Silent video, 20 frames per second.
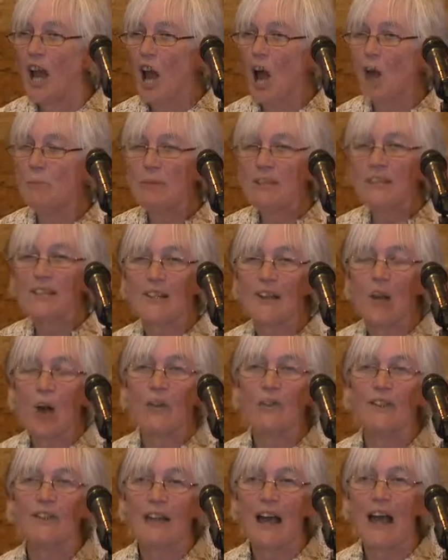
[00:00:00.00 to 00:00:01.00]
A bit
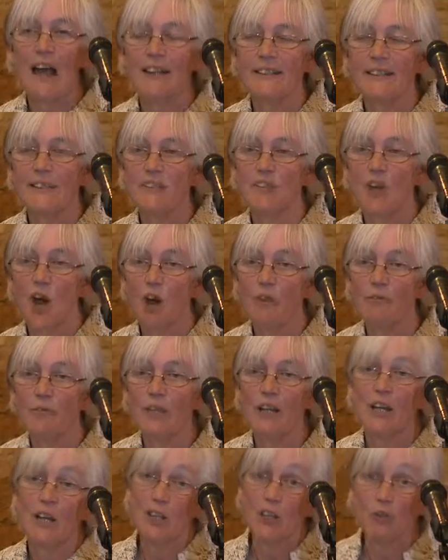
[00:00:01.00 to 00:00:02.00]
along the lines of,
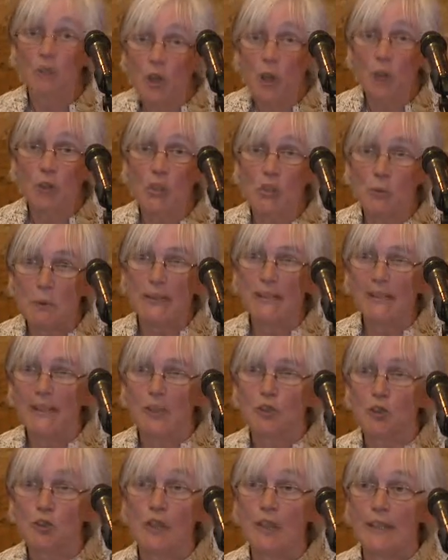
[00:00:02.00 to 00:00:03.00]
you've got to eat your
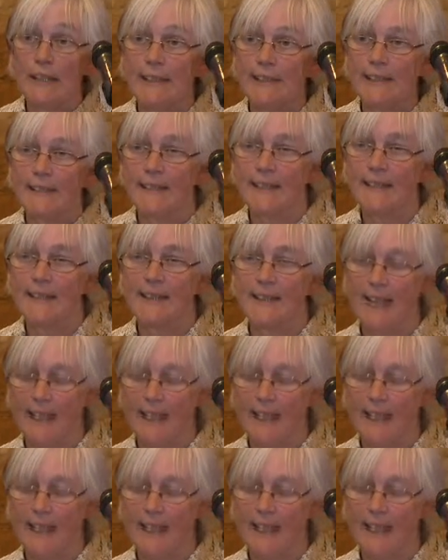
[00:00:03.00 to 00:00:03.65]
greens.